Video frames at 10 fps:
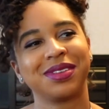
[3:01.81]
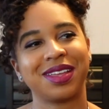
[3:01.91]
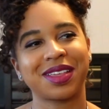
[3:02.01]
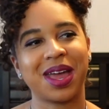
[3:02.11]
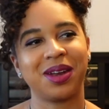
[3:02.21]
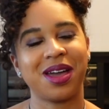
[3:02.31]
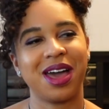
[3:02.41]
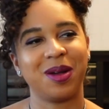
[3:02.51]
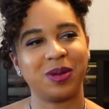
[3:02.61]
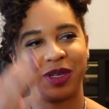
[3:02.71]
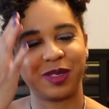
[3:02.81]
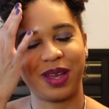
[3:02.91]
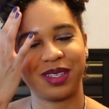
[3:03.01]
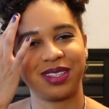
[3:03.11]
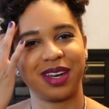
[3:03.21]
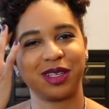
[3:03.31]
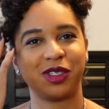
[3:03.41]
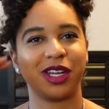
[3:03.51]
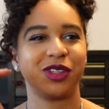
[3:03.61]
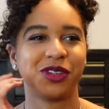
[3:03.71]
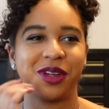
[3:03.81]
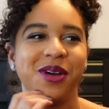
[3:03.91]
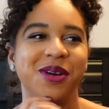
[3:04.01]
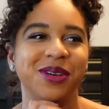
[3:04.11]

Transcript: It's kind of not how I was expecting that exchange to go.